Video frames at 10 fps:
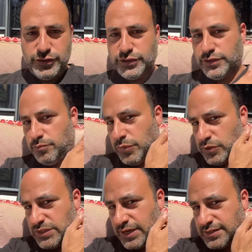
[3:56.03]
you could
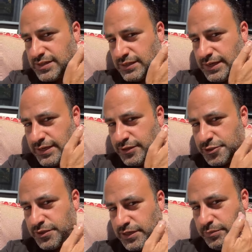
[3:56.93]
Botox the gland
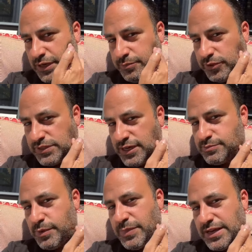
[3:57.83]
to shrink it, but I
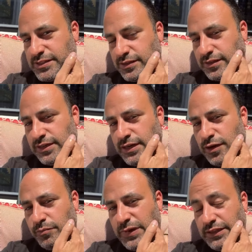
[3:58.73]
Botoxed my masseter
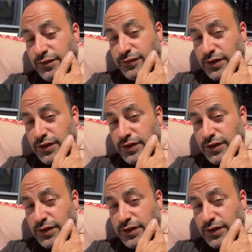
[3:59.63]
mainly